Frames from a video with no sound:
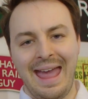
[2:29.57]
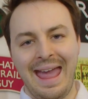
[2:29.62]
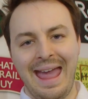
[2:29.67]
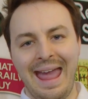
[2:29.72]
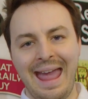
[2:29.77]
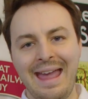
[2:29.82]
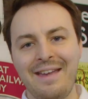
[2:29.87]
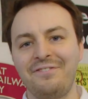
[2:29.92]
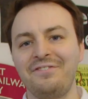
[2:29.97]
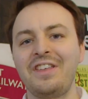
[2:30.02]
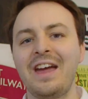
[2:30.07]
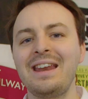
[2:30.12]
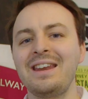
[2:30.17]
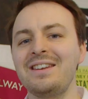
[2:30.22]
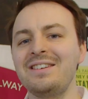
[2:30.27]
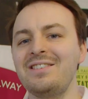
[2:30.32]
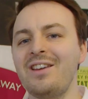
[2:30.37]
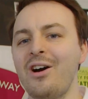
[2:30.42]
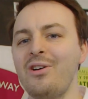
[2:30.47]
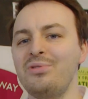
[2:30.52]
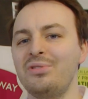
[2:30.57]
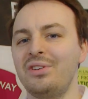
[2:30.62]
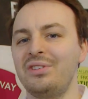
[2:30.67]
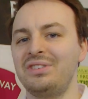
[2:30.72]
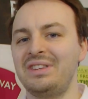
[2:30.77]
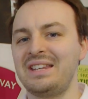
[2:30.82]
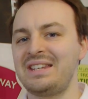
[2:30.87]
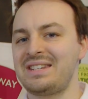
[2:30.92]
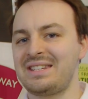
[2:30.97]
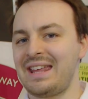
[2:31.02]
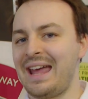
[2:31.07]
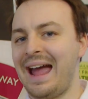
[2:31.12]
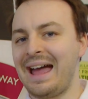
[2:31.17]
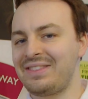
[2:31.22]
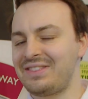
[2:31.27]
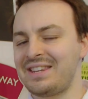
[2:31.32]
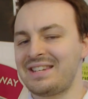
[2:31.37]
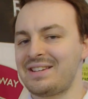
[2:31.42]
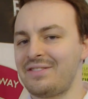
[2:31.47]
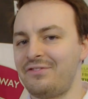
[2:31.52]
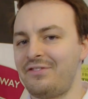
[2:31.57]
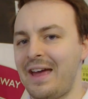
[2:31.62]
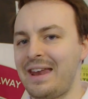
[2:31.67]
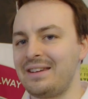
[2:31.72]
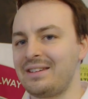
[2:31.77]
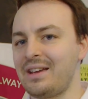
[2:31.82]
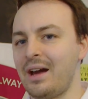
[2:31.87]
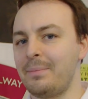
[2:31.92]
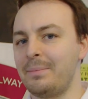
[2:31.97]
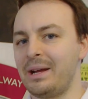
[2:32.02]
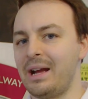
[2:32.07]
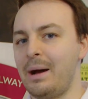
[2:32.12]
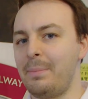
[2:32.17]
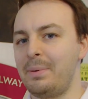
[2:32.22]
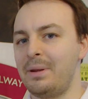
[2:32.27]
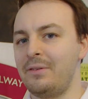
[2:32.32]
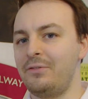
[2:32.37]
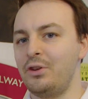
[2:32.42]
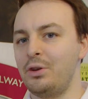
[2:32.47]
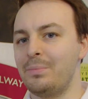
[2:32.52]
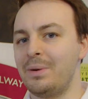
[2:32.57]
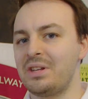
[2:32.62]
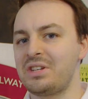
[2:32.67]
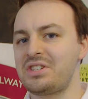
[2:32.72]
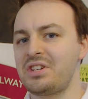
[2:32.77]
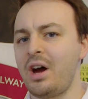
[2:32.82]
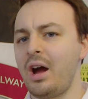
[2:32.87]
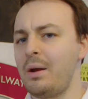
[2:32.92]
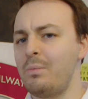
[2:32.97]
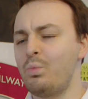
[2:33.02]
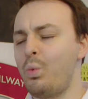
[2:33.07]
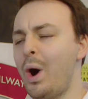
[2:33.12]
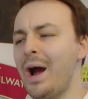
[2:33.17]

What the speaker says: if they'd have known that they had this event coming up in a few months' time,